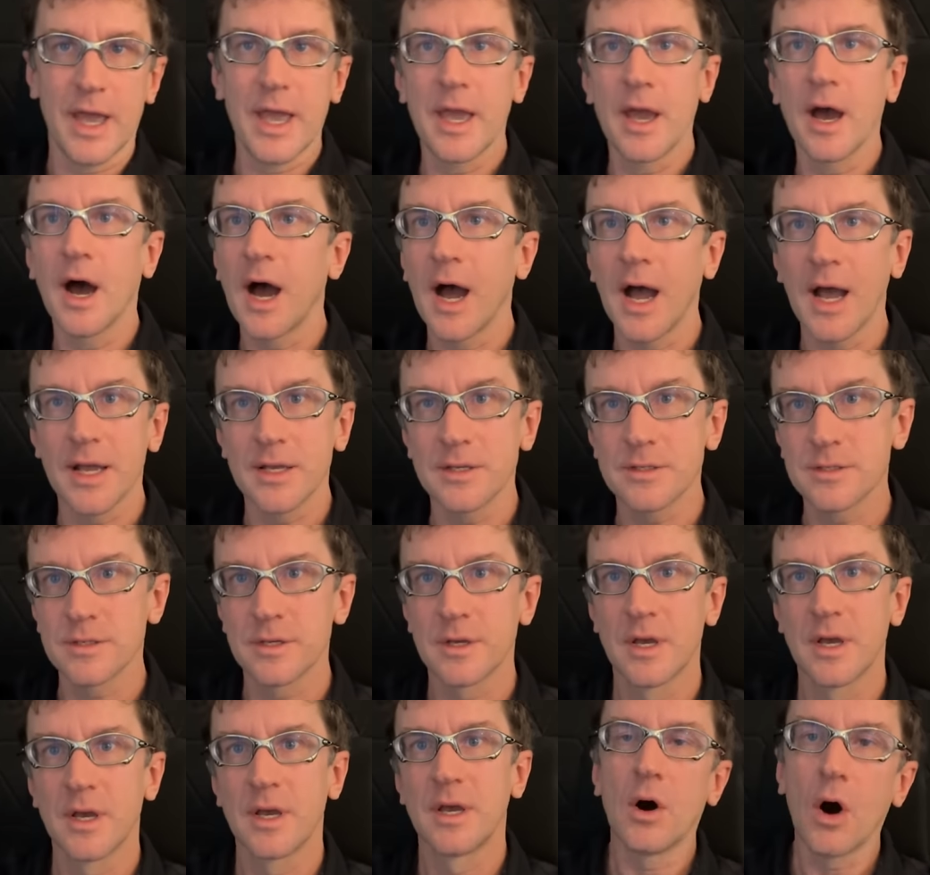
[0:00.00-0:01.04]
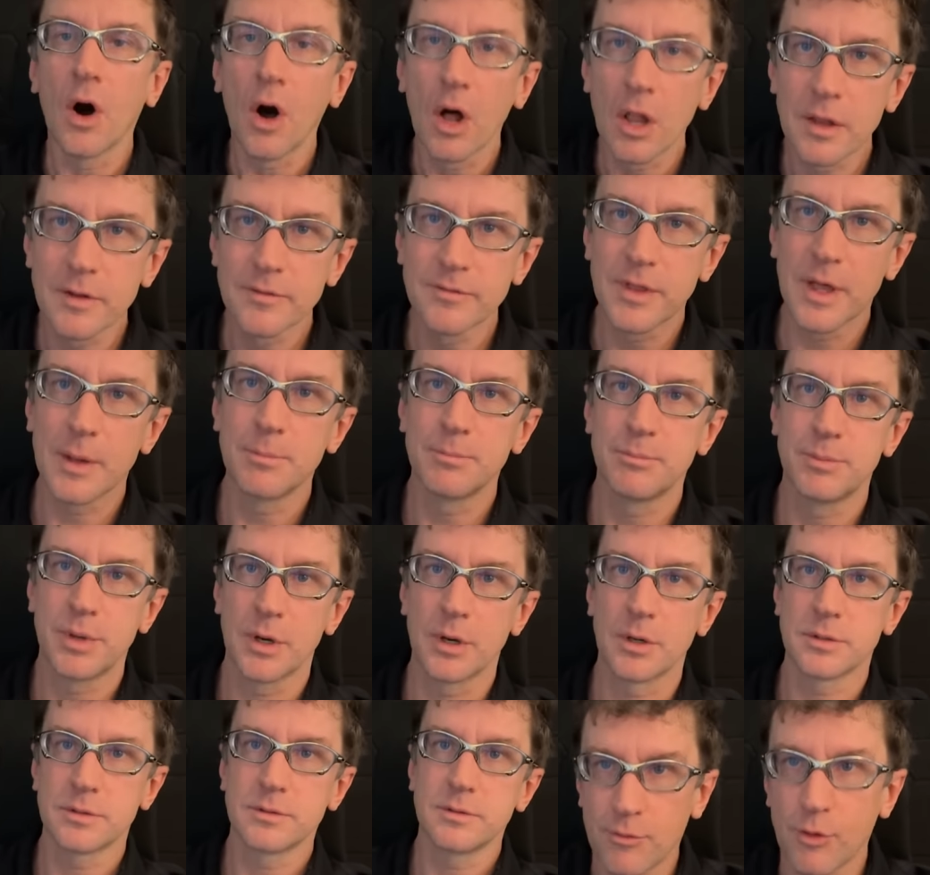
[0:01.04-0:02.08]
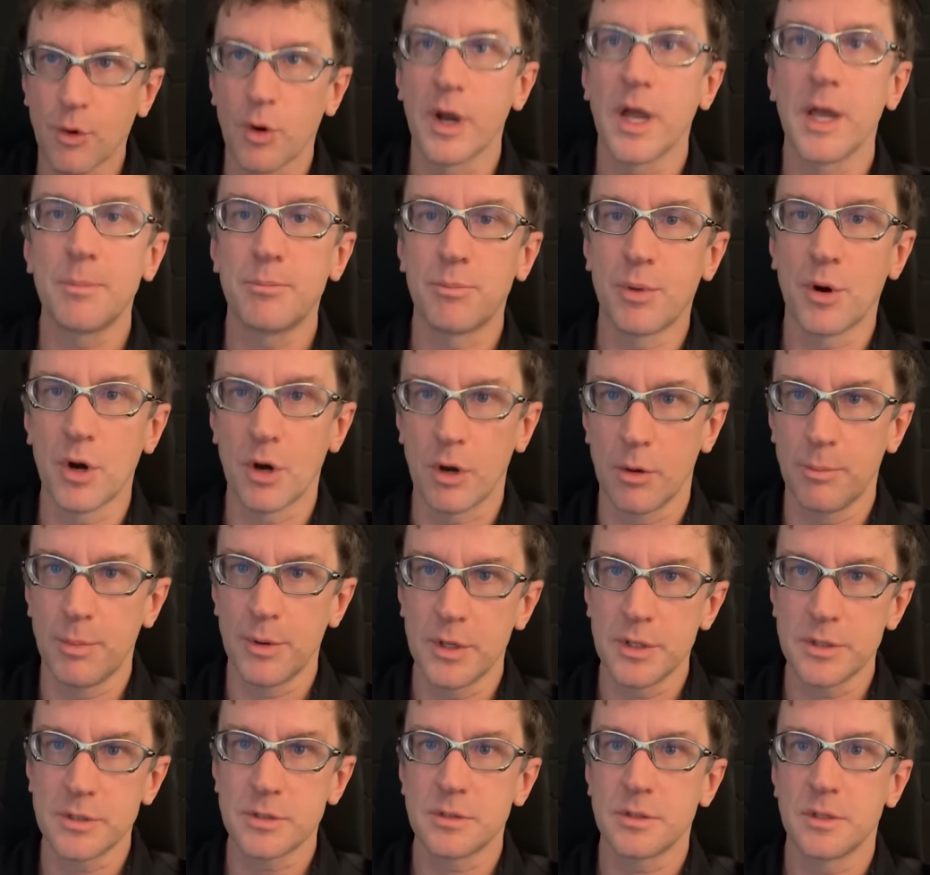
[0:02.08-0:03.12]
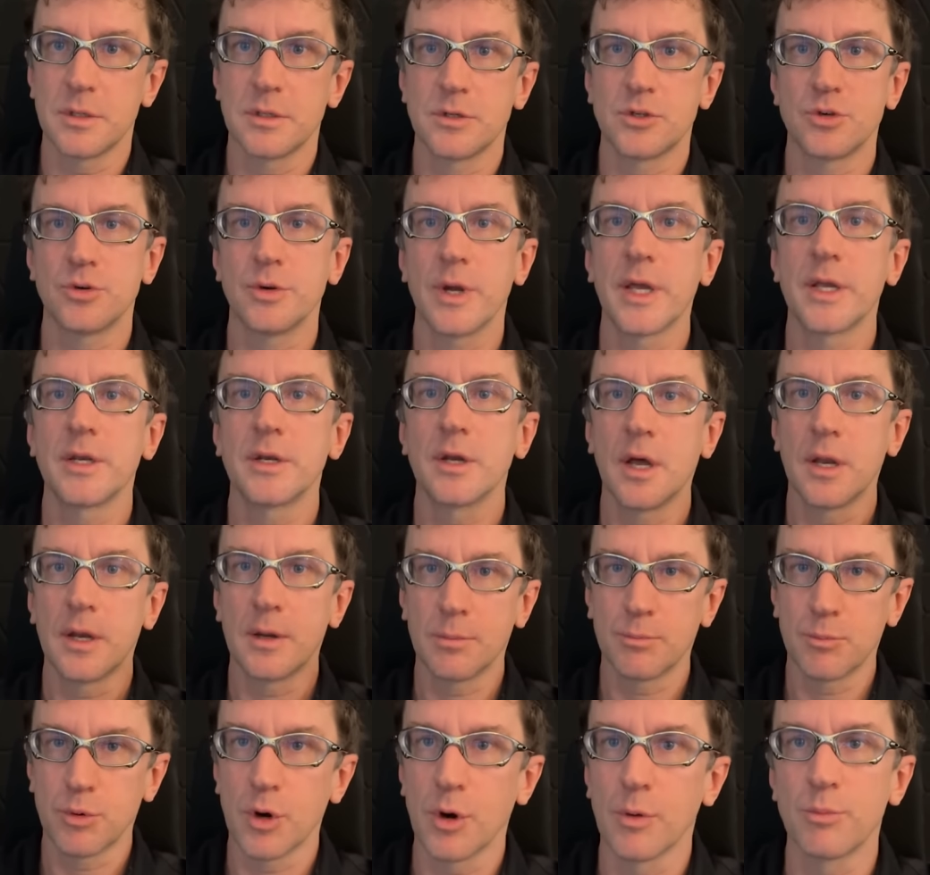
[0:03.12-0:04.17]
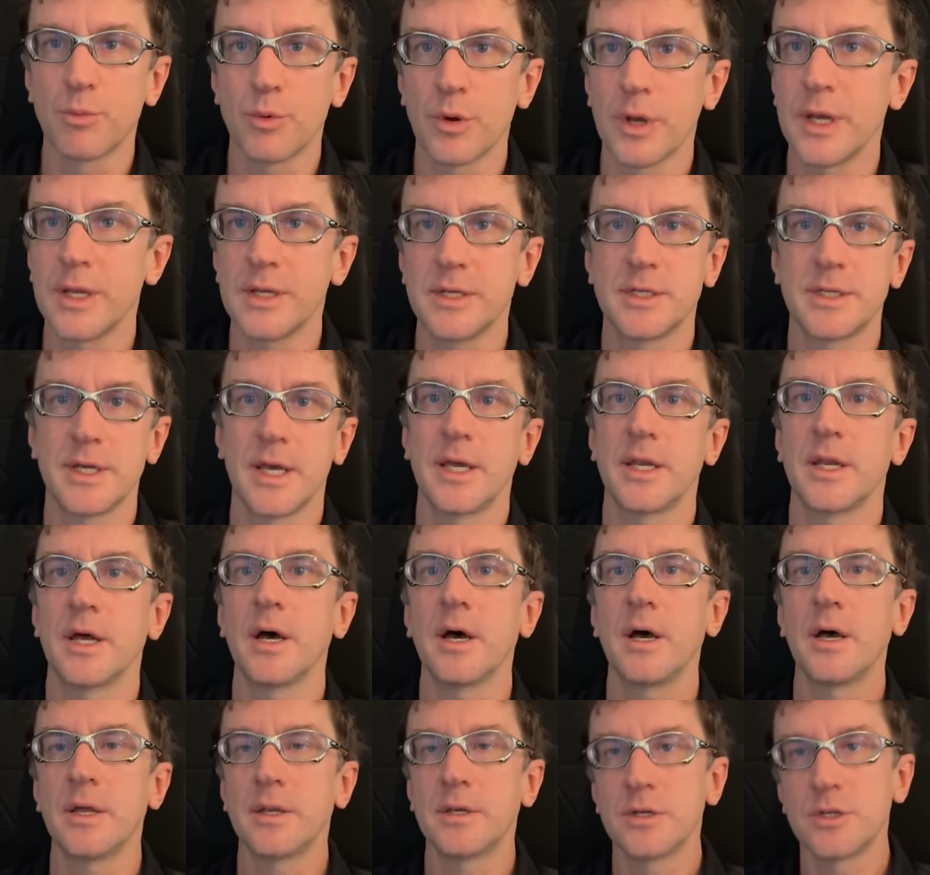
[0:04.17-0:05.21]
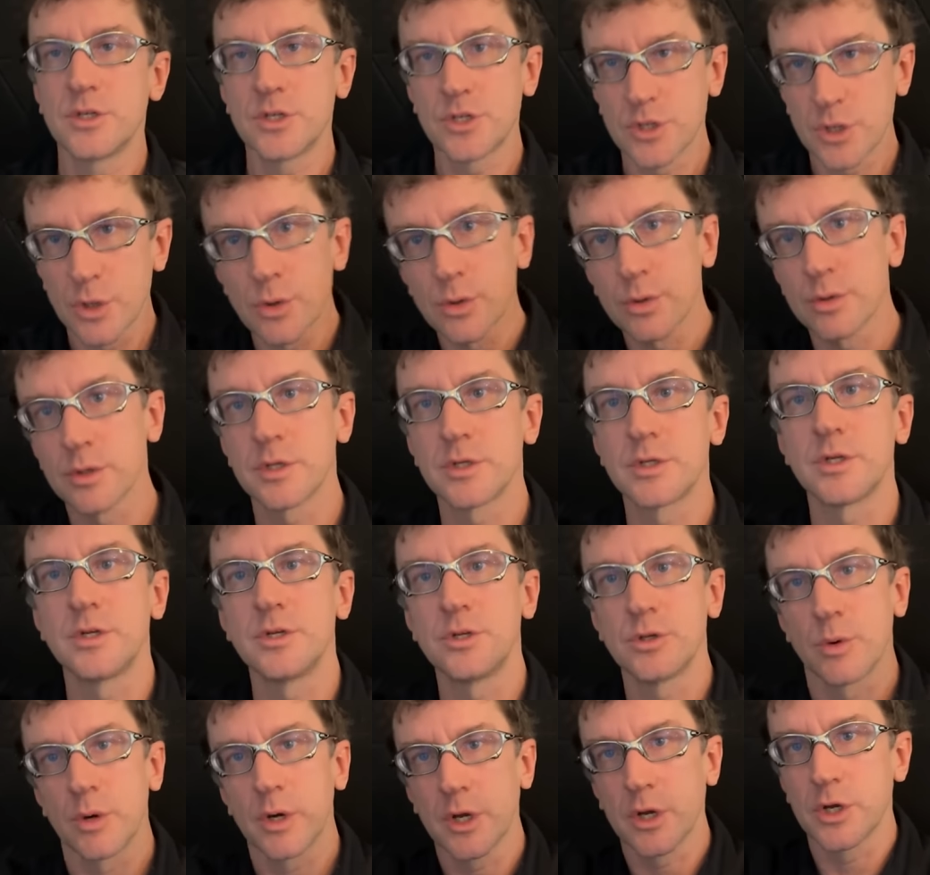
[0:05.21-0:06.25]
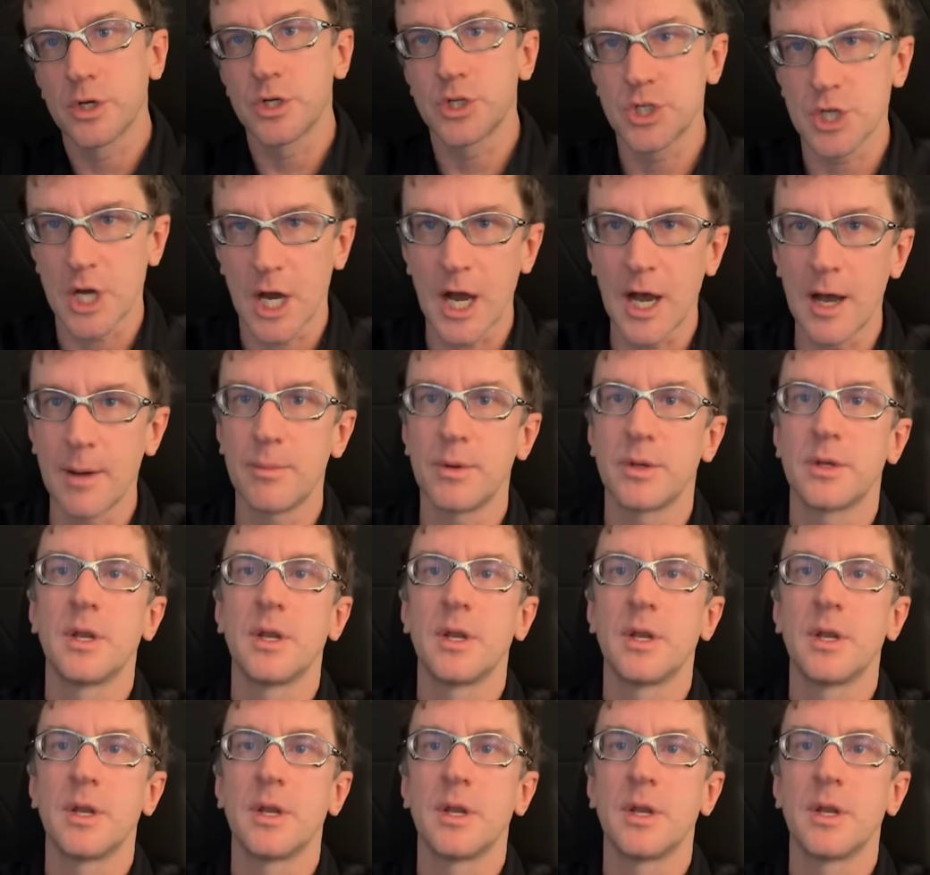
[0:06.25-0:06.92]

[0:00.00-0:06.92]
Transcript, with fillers: A Is, all of them built for a purpose and trained on appropriate data and tuned to do a good job